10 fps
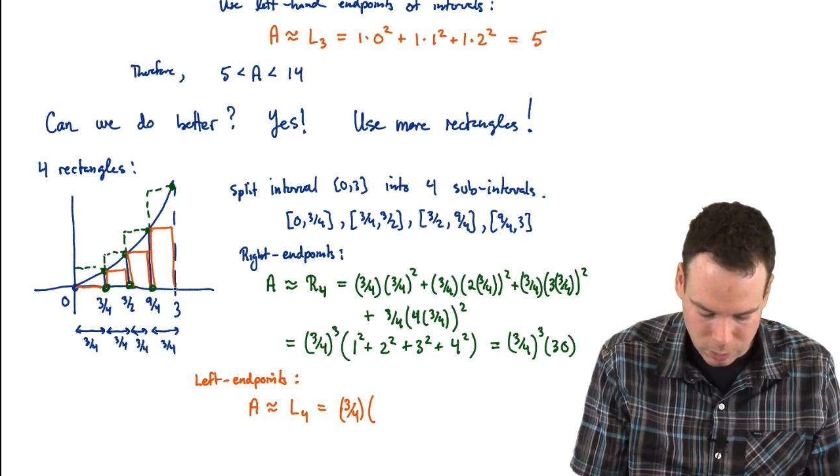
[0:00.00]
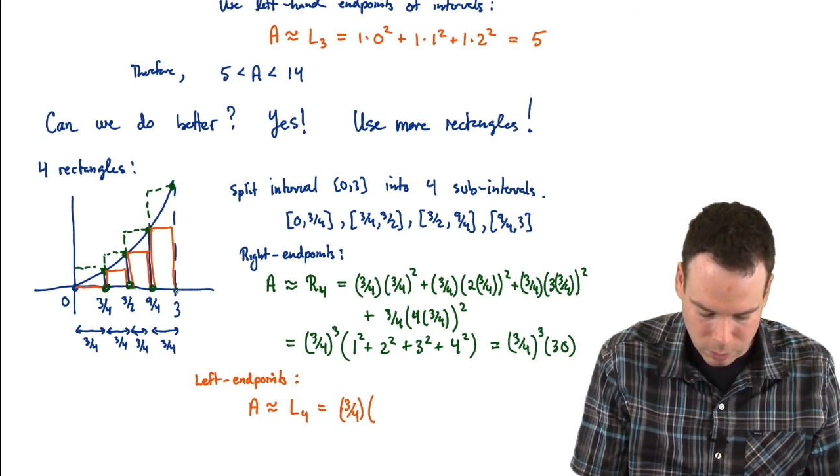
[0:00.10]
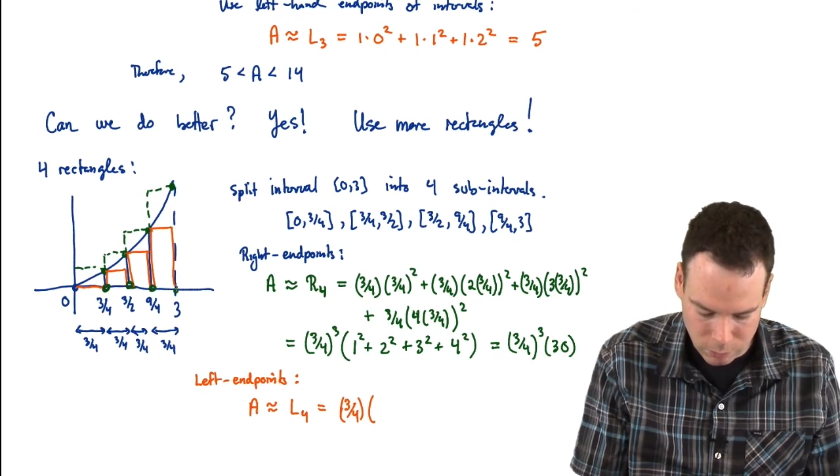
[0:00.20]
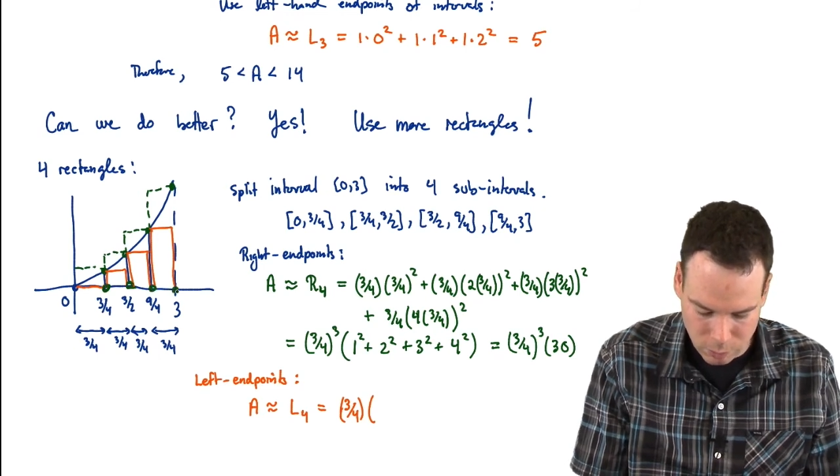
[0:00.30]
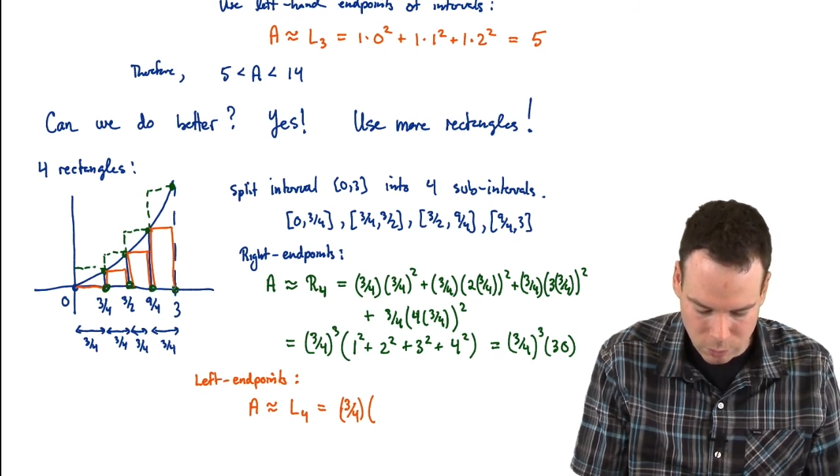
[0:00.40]

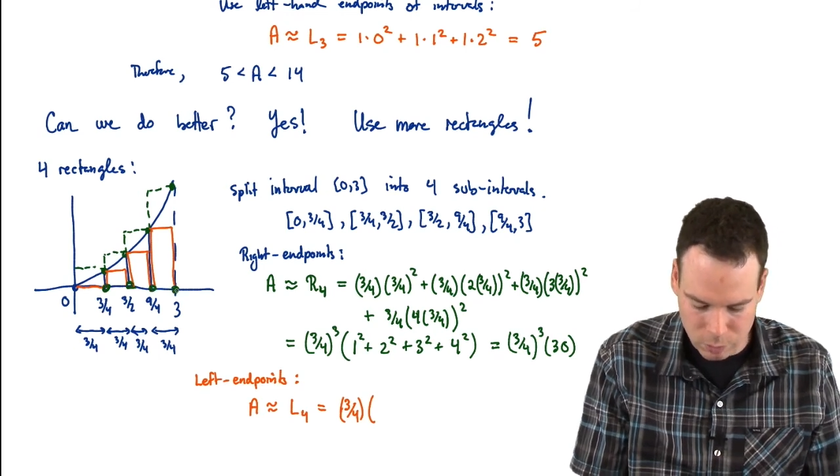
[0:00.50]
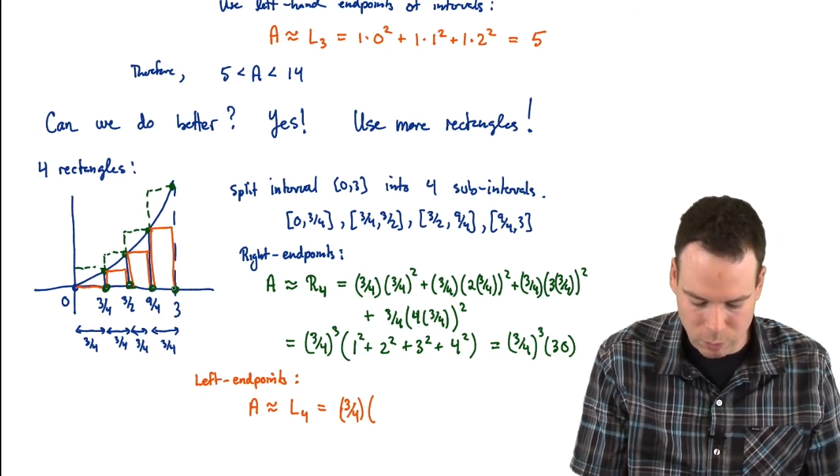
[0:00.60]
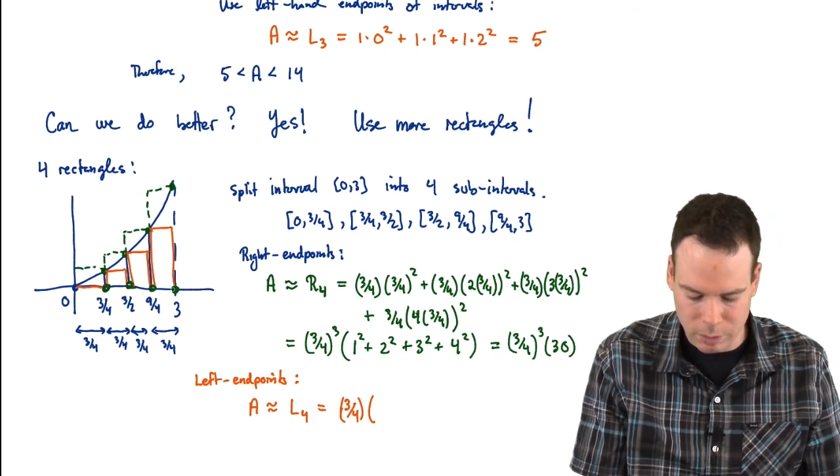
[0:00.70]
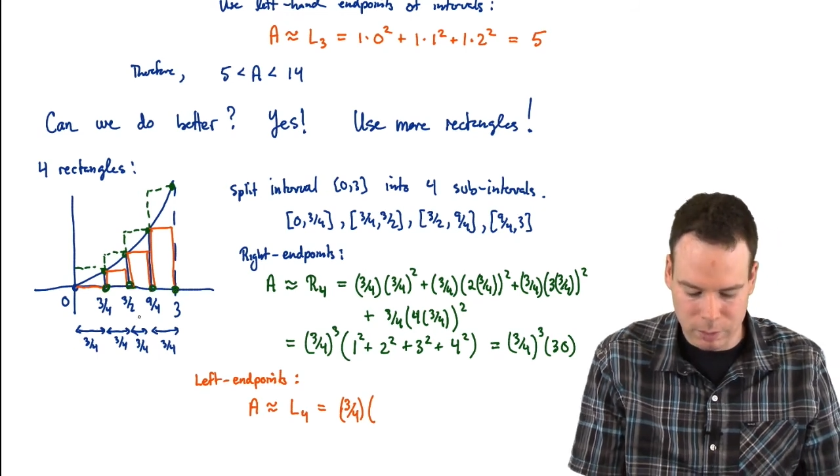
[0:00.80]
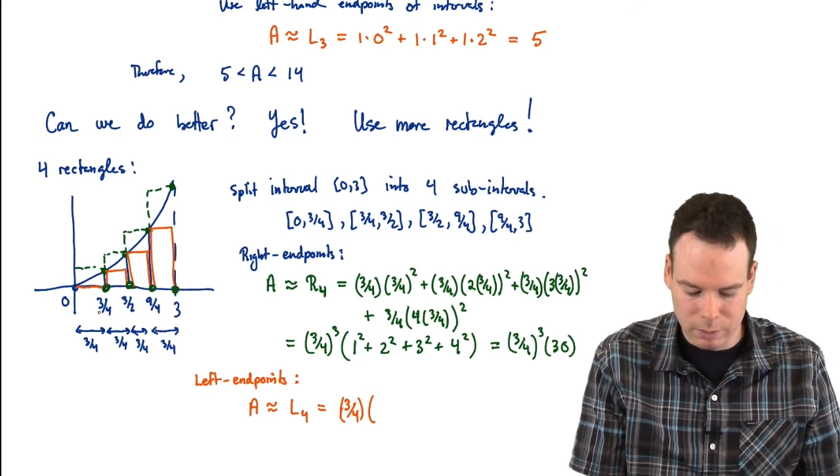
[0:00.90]
and 4
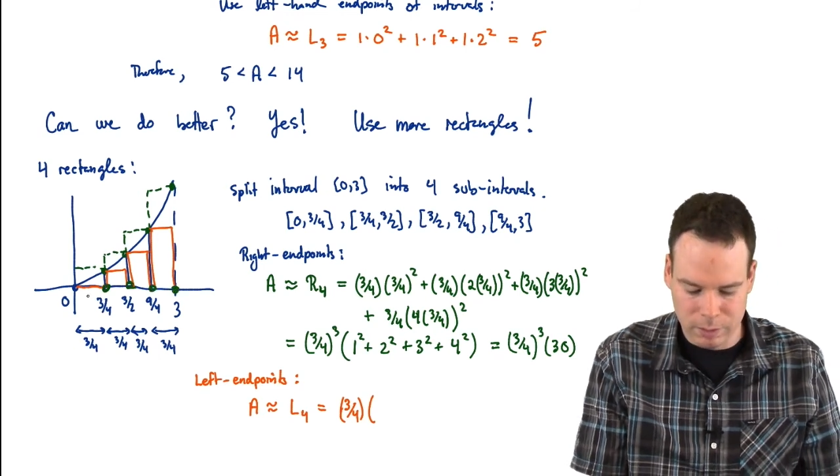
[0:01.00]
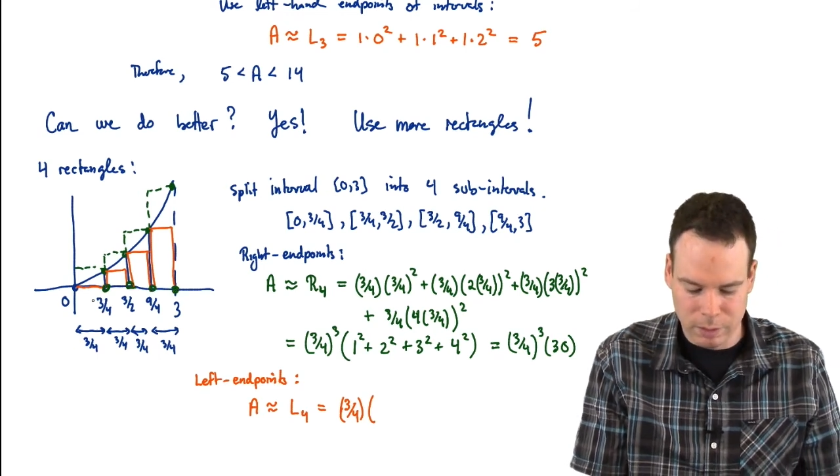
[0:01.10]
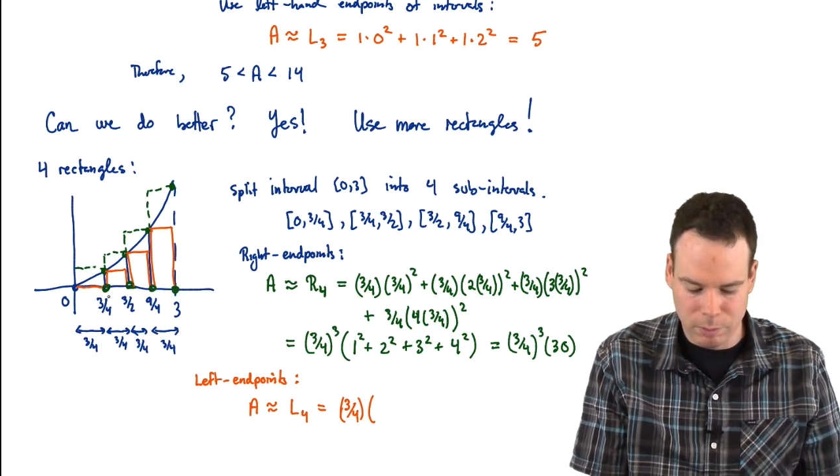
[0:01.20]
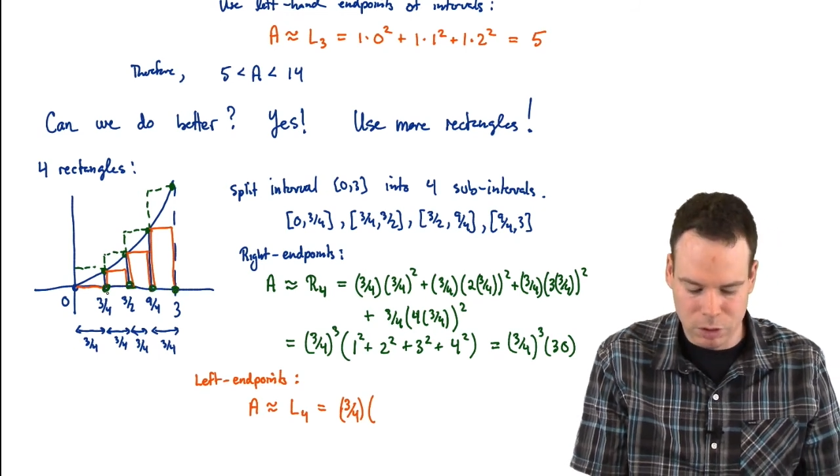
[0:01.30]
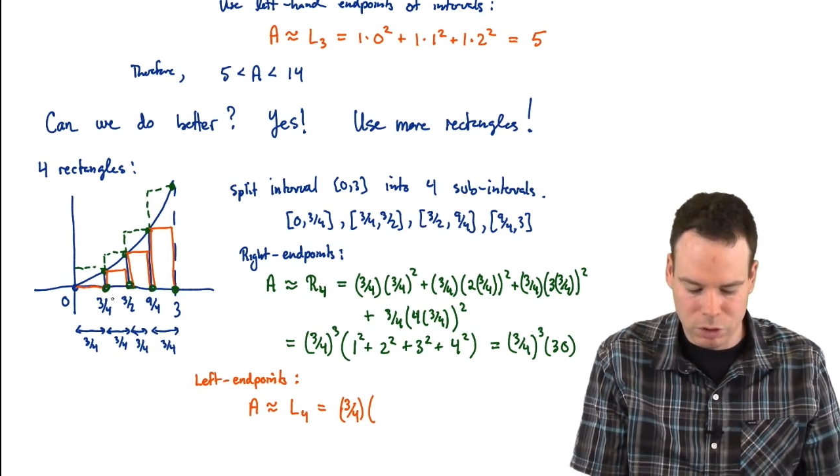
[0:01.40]
squared, because that's
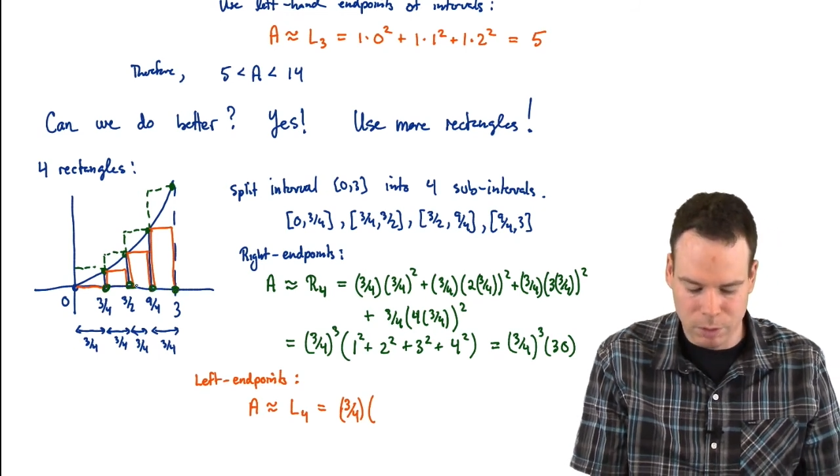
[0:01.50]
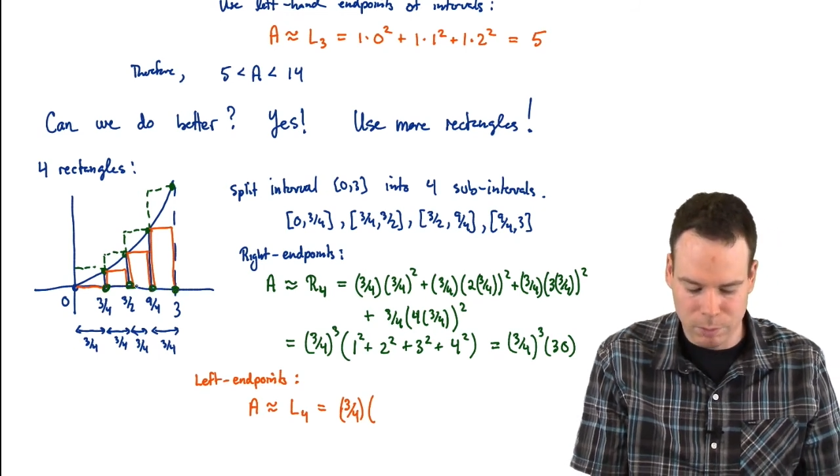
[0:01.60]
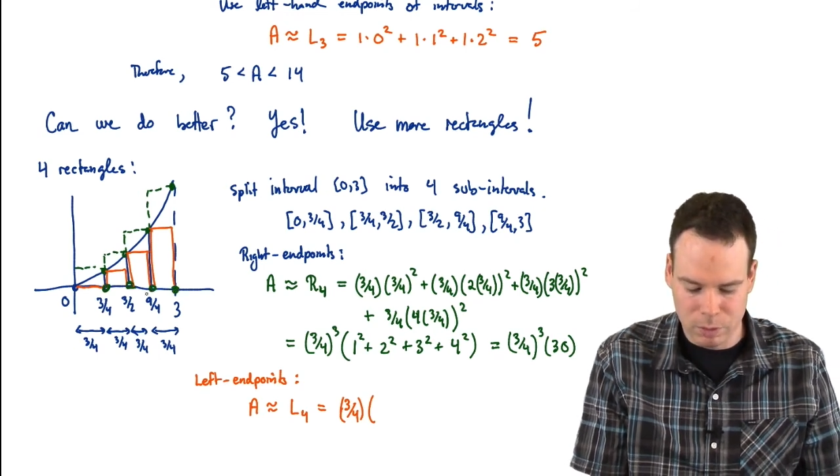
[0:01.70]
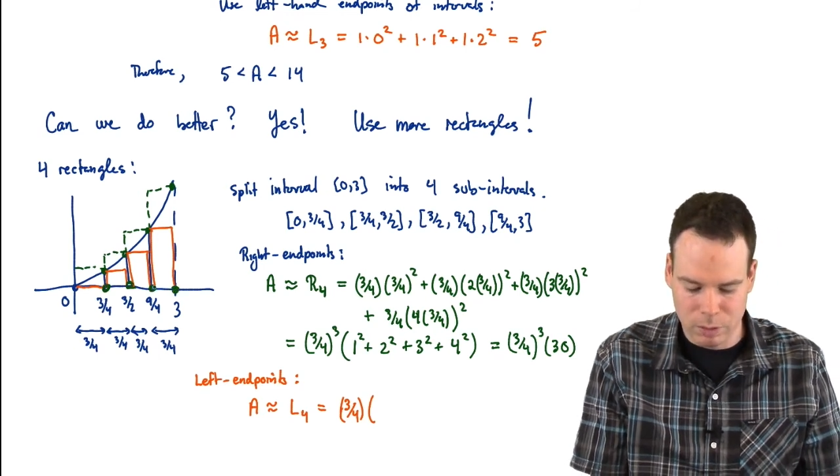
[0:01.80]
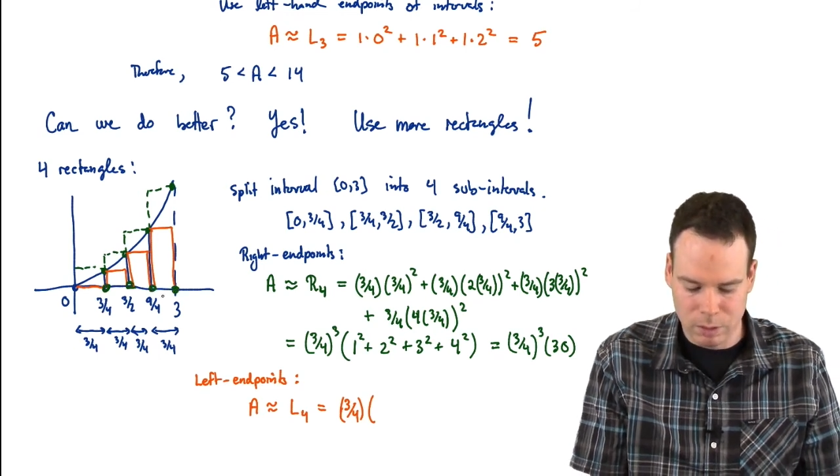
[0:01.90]
how many
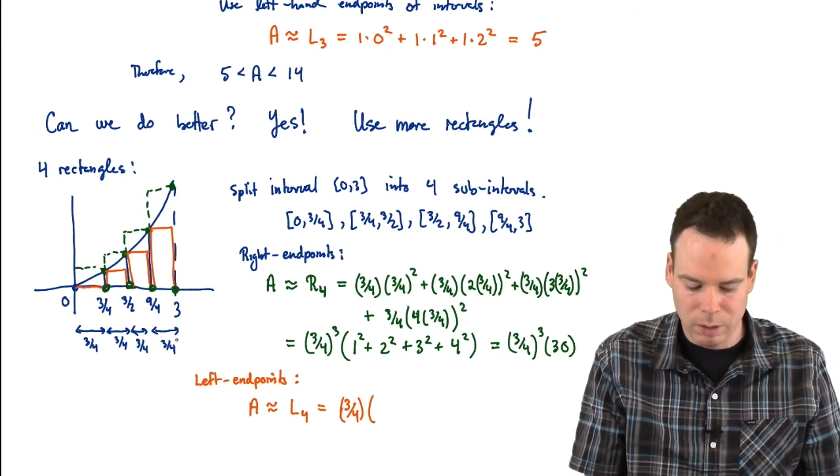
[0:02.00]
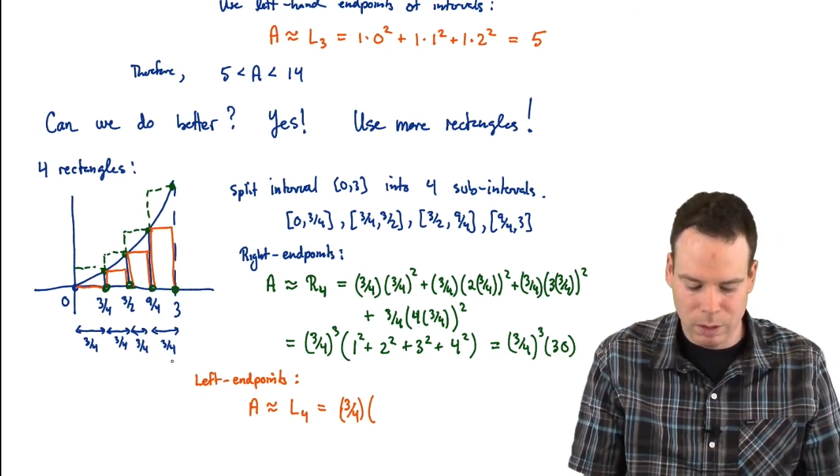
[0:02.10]
jumps